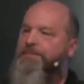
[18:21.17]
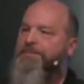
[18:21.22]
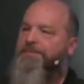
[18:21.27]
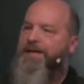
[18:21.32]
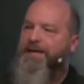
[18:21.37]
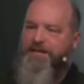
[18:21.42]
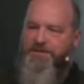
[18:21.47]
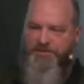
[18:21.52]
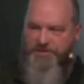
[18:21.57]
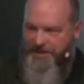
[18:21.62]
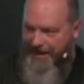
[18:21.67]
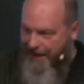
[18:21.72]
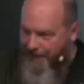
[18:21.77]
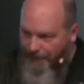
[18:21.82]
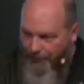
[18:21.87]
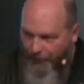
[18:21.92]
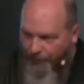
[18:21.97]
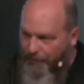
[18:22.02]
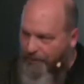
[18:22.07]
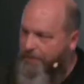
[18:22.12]

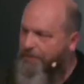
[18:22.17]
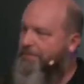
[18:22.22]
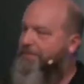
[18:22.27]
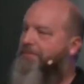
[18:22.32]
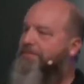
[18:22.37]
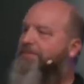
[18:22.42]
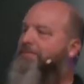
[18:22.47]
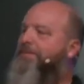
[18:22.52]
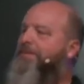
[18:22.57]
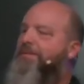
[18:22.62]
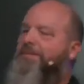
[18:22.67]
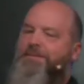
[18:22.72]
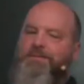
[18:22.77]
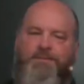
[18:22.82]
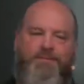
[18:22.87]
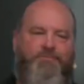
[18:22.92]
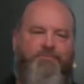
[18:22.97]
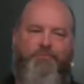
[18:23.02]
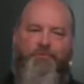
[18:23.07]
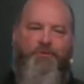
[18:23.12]
example
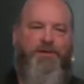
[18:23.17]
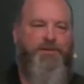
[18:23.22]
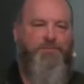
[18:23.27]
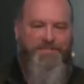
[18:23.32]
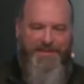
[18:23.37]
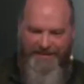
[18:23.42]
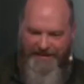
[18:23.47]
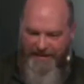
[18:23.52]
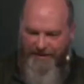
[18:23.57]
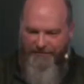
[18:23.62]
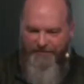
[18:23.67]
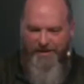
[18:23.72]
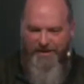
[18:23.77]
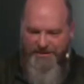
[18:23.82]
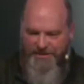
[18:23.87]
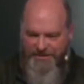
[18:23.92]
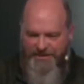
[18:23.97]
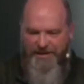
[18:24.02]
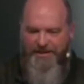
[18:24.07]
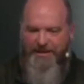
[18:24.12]
for him to give
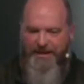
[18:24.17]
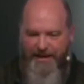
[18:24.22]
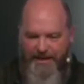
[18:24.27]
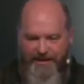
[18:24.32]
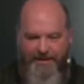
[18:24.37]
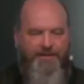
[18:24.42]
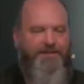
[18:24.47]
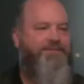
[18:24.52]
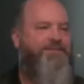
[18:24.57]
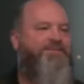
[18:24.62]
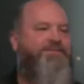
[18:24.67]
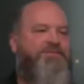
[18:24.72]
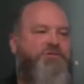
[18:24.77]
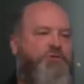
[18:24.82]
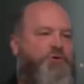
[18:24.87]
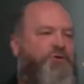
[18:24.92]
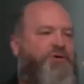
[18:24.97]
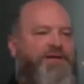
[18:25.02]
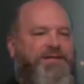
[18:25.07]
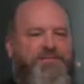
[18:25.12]
us today
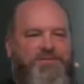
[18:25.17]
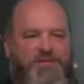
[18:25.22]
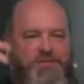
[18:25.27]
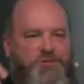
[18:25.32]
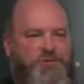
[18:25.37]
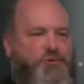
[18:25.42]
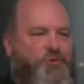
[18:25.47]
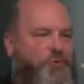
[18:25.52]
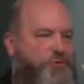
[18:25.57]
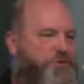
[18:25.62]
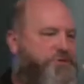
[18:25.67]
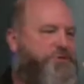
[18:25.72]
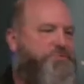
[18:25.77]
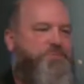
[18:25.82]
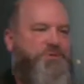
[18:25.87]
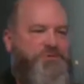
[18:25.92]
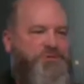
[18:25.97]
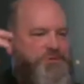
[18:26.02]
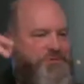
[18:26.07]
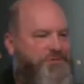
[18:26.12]
during this
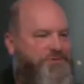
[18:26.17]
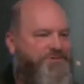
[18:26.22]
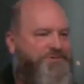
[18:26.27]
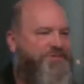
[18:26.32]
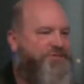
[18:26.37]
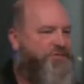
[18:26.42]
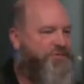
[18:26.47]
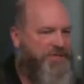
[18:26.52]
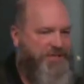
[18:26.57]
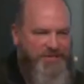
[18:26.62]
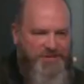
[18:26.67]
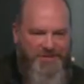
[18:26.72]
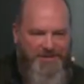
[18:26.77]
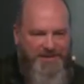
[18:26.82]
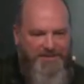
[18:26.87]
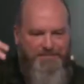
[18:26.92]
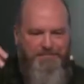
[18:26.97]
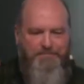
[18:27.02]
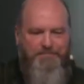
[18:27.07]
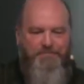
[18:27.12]
Christmas
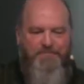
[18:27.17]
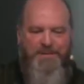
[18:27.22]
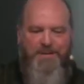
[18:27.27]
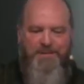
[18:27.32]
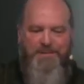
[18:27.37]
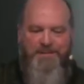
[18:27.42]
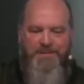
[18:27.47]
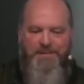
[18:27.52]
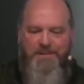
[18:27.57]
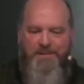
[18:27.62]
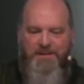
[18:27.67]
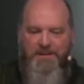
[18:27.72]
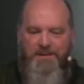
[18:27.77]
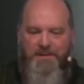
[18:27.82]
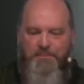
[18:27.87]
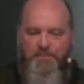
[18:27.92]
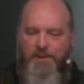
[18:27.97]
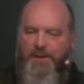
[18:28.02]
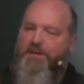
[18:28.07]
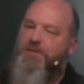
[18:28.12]
season.
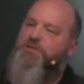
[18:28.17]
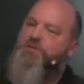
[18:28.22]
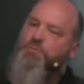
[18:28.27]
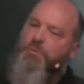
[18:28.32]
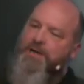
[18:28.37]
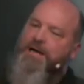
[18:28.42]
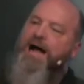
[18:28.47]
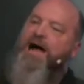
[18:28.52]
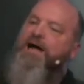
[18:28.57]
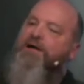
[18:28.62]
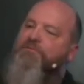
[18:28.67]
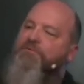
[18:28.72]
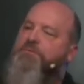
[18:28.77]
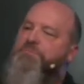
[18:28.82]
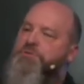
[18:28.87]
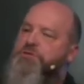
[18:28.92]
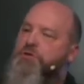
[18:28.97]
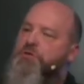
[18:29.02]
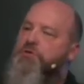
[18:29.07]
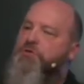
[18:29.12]
Because what I have
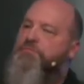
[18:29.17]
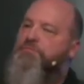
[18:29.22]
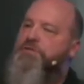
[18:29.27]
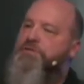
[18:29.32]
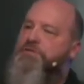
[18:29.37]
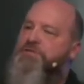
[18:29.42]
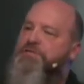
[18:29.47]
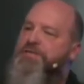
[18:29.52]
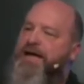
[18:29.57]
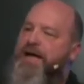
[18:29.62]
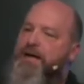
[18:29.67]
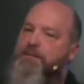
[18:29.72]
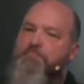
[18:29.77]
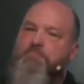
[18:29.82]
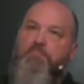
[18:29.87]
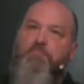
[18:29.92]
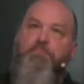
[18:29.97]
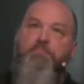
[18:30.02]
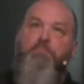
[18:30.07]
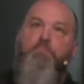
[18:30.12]
observed is
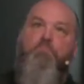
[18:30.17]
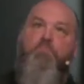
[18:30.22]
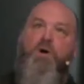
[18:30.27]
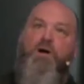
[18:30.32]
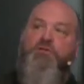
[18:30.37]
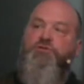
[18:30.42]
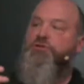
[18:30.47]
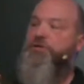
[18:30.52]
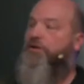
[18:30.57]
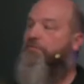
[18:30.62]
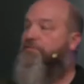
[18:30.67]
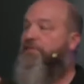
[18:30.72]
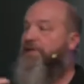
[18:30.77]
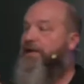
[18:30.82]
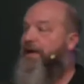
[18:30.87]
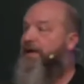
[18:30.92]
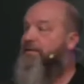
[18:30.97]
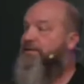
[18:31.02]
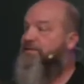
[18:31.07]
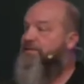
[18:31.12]
that much of
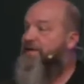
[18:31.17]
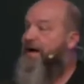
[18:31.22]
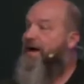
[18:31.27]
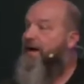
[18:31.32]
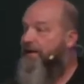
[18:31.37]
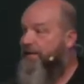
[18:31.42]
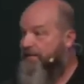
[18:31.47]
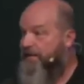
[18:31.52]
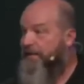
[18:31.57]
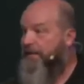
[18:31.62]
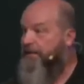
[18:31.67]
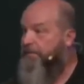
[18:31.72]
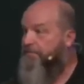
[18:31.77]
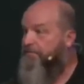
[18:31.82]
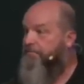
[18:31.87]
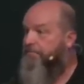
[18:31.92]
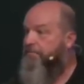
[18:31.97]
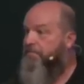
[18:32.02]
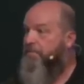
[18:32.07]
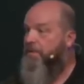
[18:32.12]
the anxiety
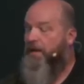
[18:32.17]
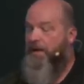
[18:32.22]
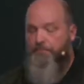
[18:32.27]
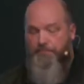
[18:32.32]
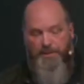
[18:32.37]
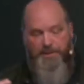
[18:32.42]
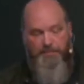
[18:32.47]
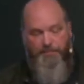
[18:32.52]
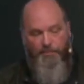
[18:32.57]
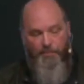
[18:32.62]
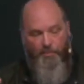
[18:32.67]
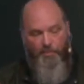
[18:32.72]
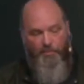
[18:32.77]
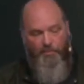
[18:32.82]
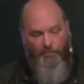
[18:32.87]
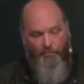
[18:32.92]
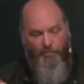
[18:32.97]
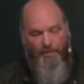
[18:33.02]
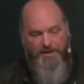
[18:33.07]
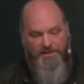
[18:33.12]
that people
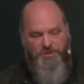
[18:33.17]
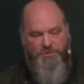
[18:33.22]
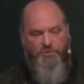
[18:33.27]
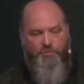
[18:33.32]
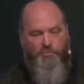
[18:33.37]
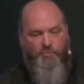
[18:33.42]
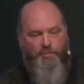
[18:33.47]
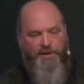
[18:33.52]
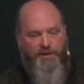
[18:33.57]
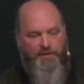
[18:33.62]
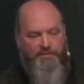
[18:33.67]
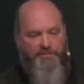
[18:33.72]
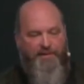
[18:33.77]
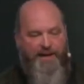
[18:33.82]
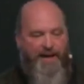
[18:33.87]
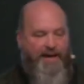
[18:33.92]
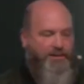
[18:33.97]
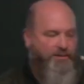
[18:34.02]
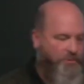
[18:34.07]
wrestle with at